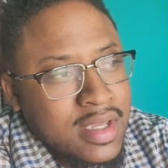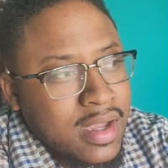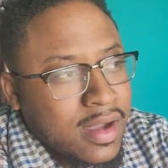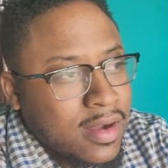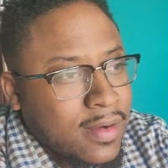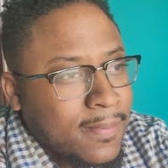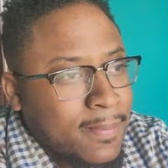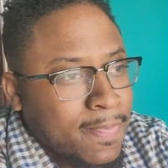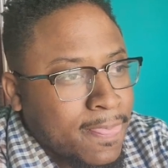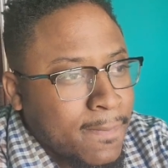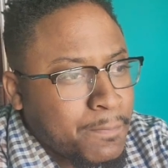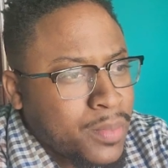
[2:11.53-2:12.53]

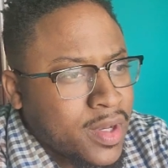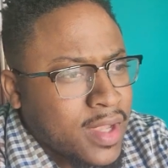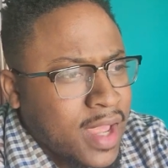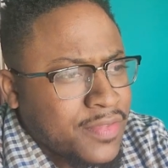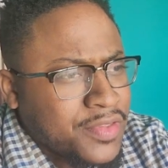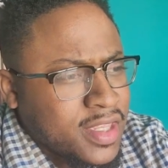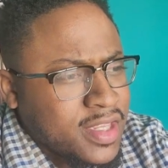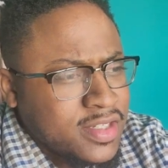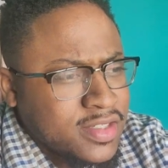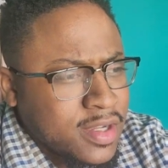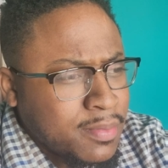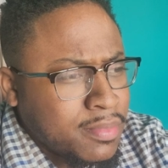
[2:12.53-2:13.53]
but I think he
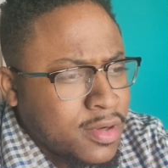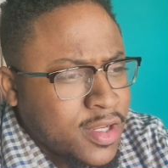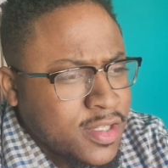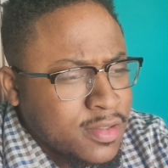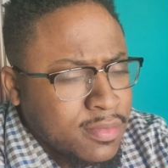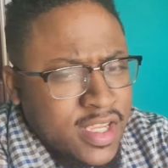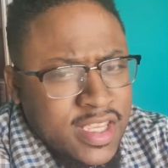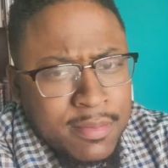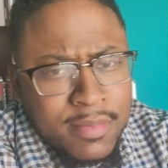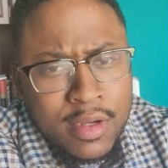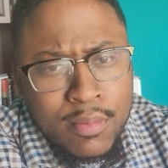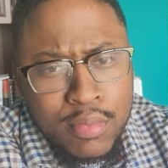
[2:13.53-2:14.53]
can
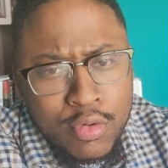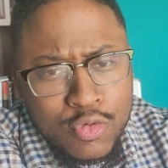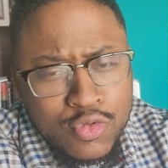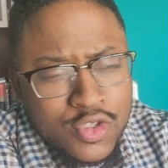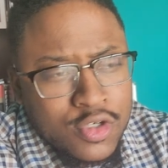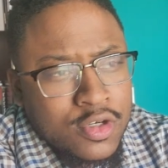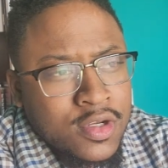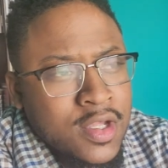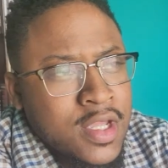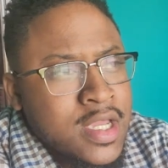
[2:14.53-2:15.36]
be a bruiser.